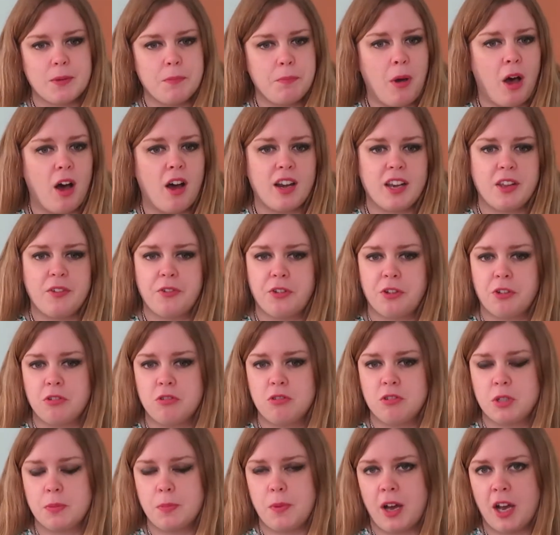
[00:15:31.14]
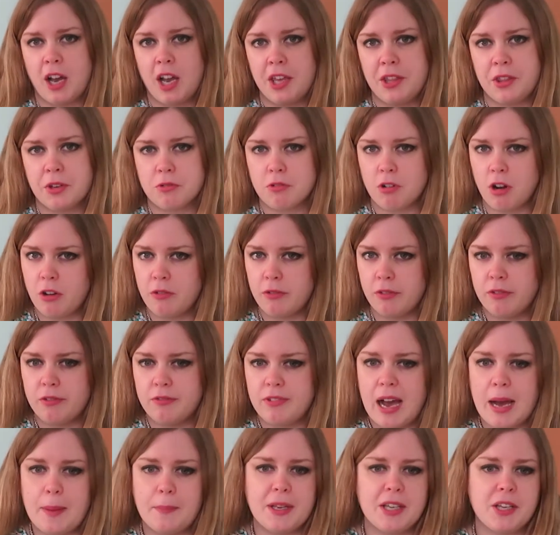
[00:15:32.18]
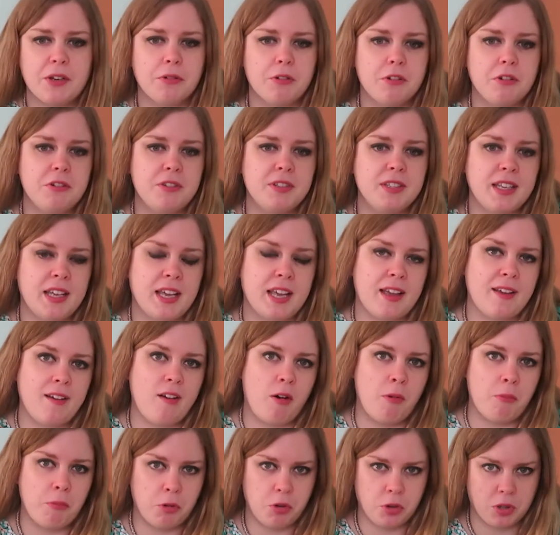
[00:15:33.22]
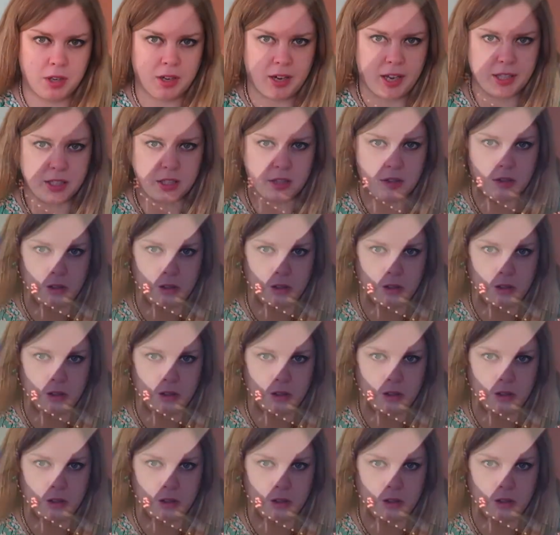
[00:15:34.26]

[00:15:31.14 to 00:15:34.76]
partly fueled by the growth in family cruising on board the likes